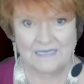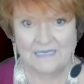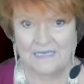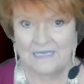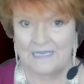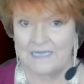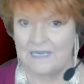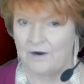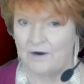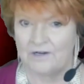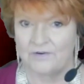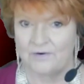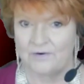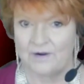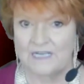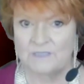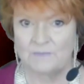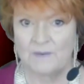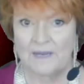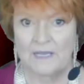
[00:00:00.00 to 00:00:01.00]

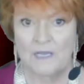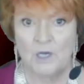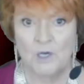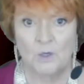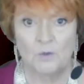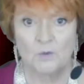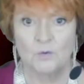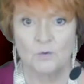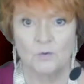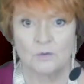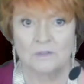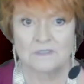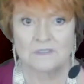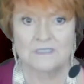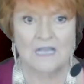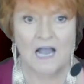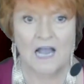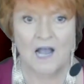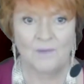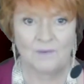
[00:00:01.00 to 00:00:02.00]
characterized by ghouls,
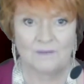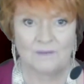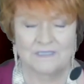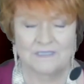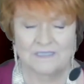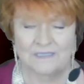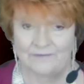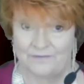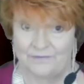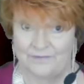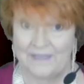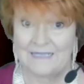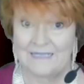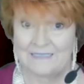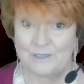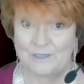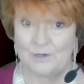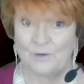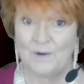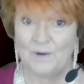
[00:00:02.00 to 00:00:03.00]
goblins, and things
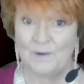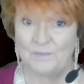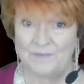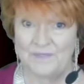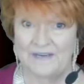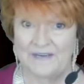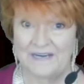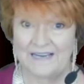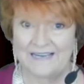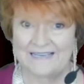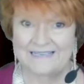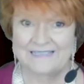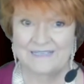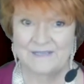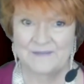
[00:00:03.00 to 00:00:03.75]
that go bump in the night.